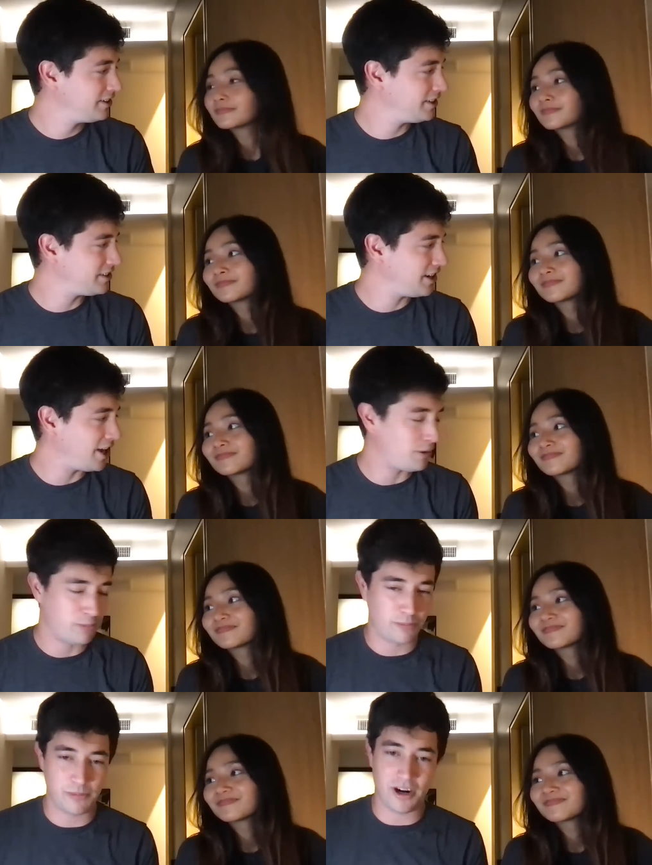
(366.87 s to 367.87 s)
Speaker 1: it's going to
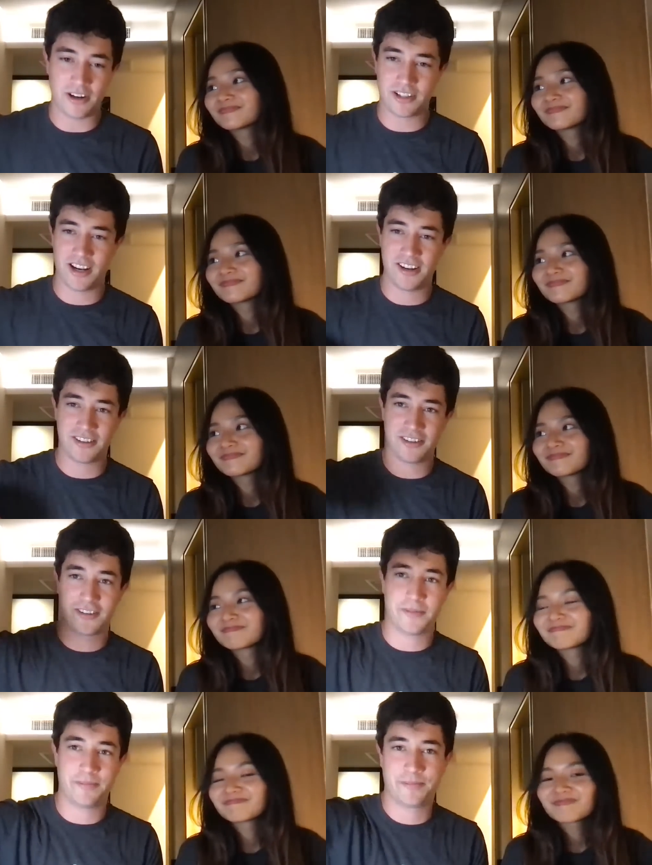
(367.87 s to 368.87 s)
help our
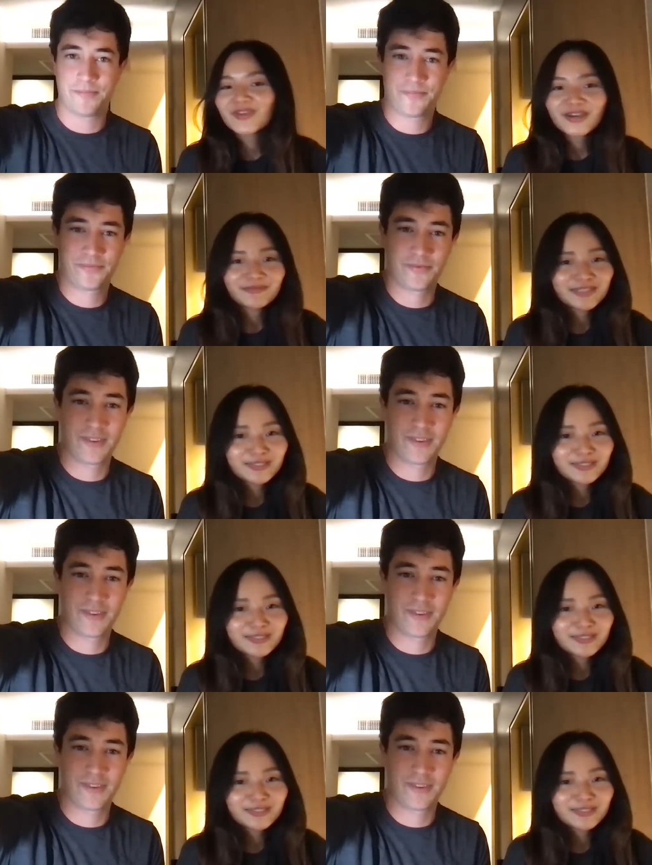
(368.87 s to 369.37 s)
sinuses.
Speaker 2: Yeah, the